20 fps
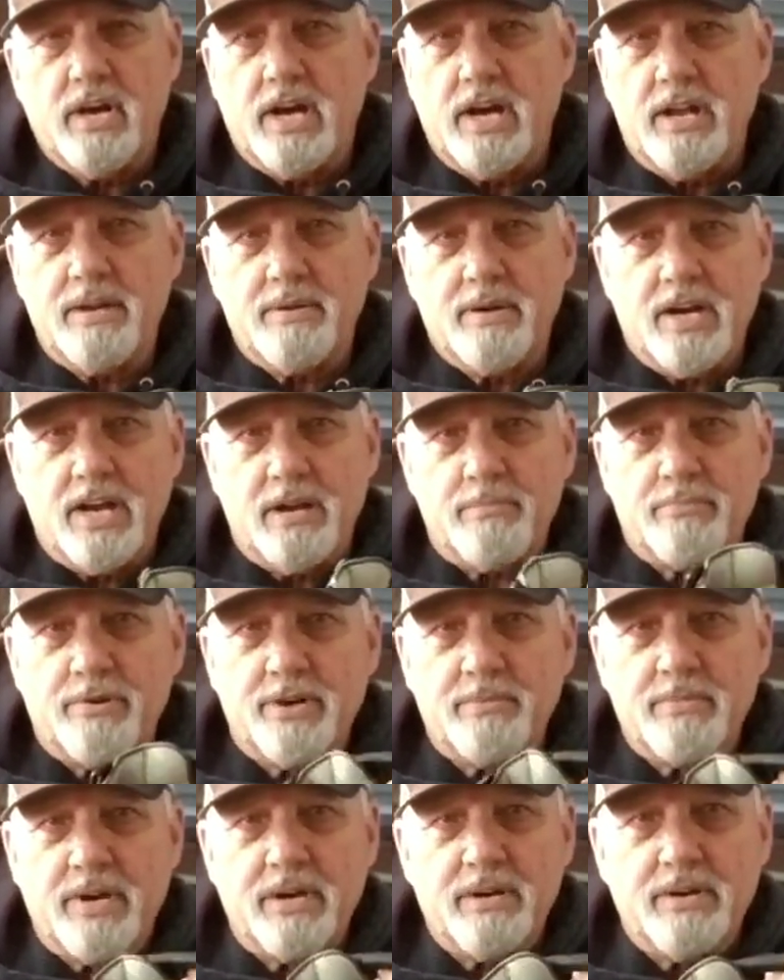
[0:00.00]
I, I
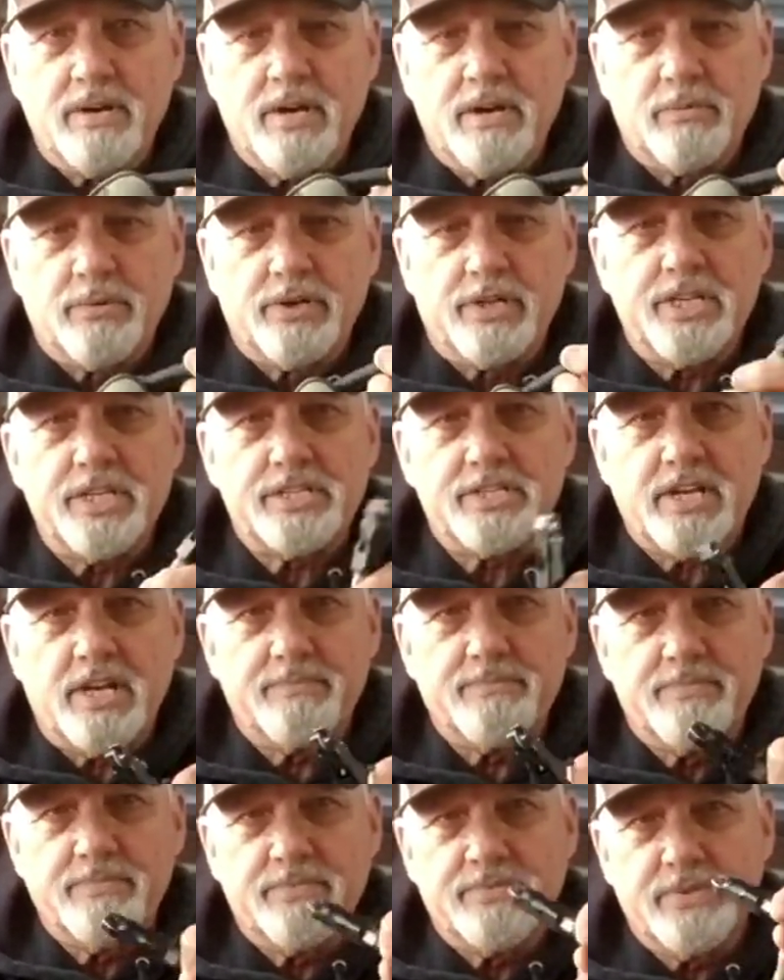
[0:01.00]
bring my a release.
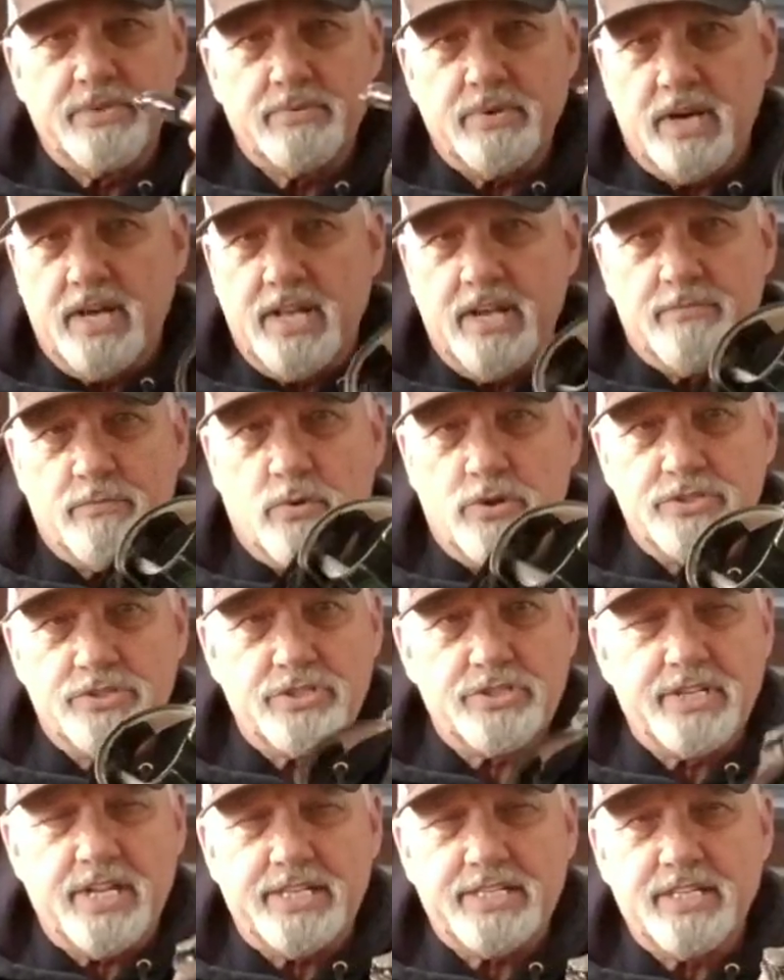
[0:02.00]
I, I have one
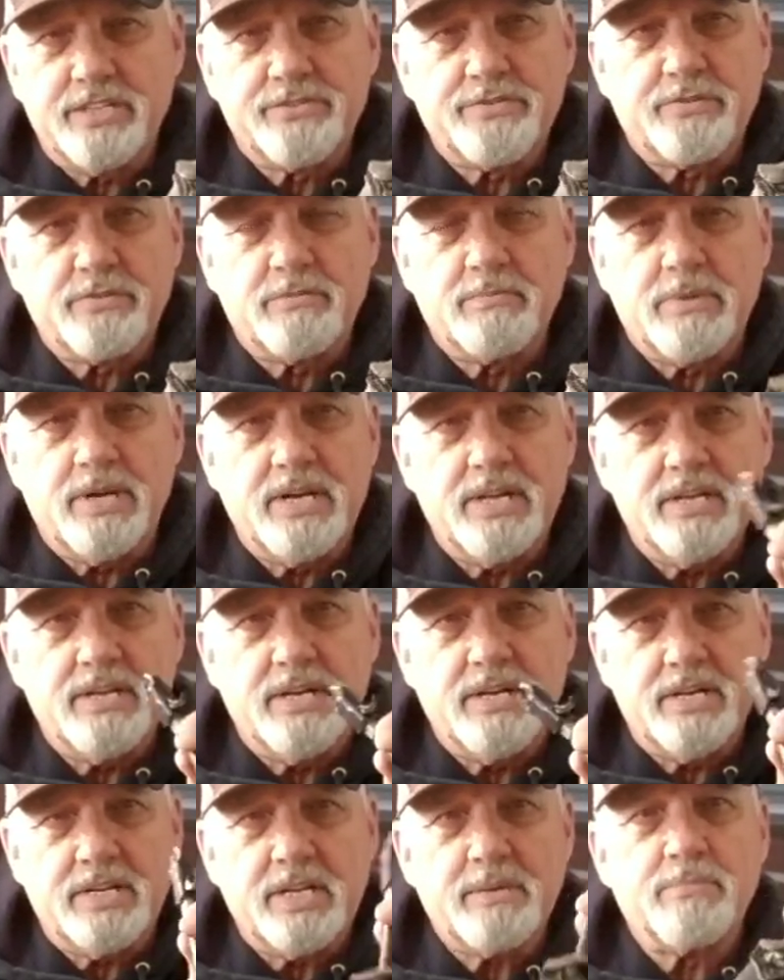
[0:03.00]
just like this for my
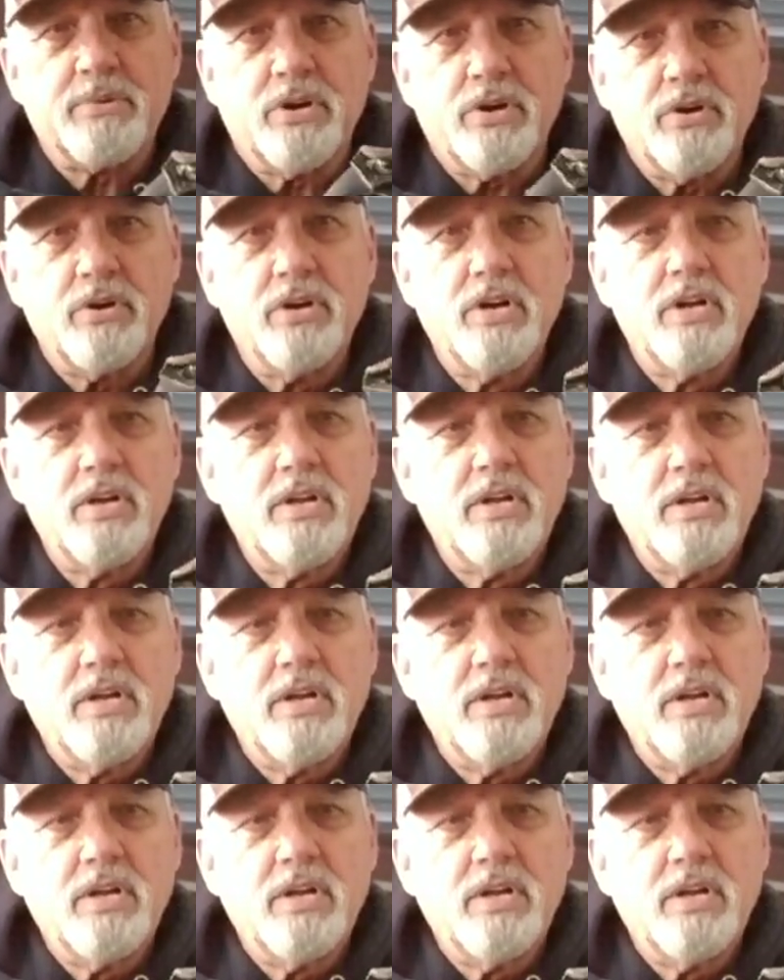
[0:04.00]
uh, hunting bow.